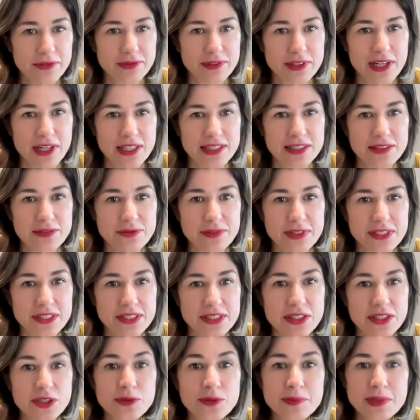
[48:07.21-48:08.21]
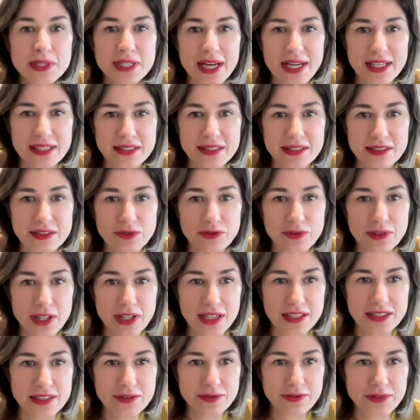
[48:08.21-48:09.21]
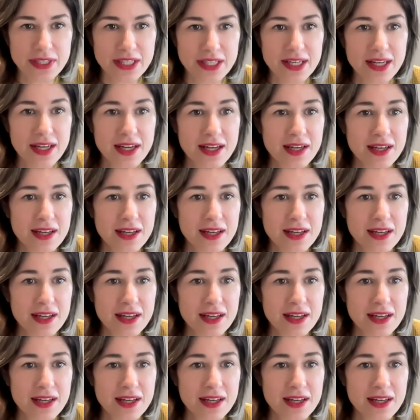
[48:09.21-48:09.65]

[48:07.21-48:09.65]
philosophies, humanizes philosophy.